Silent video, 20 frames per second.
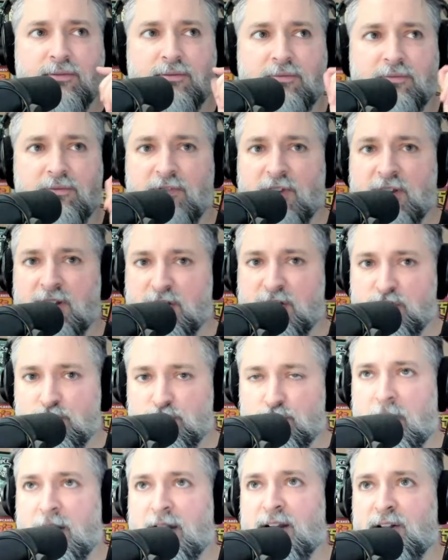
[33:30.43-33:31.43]
vintage
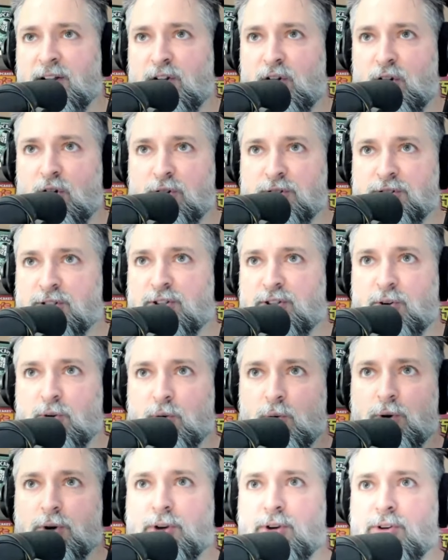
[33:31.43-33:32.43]
trading cards in their
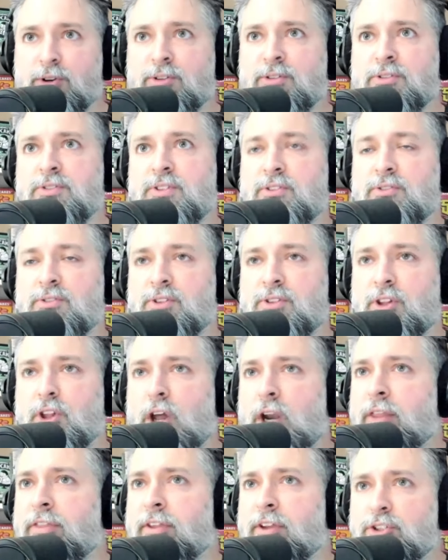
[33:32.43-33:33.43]
orders. There's a
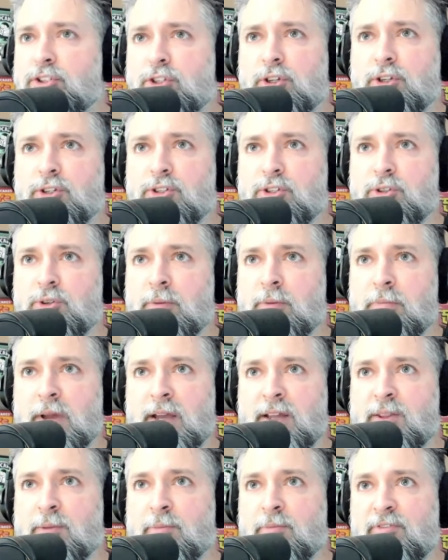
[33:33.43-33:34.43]
lot of things you can do to
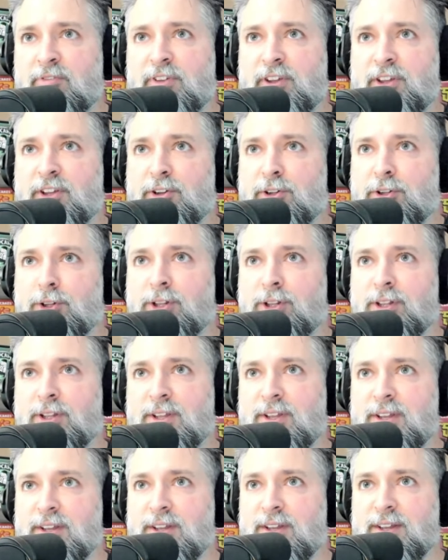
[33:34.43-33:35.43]
make them feel
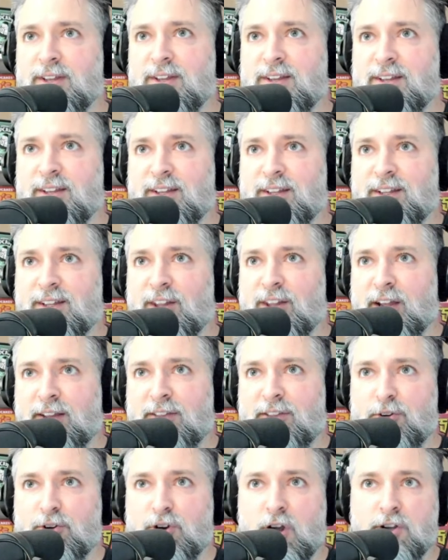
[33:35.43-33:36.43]
like
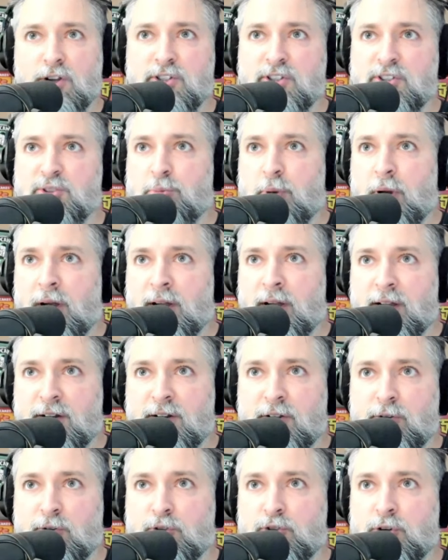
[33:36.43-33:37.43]
they're not just buying
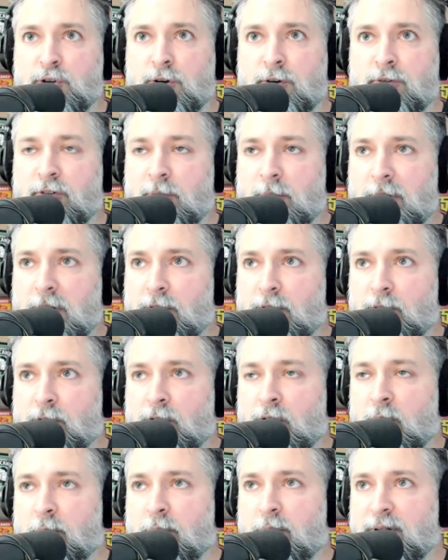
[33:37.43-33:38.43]
another shirt from another
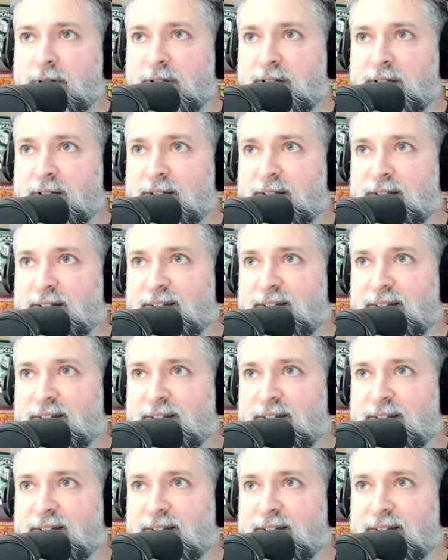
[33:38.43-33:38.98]
company.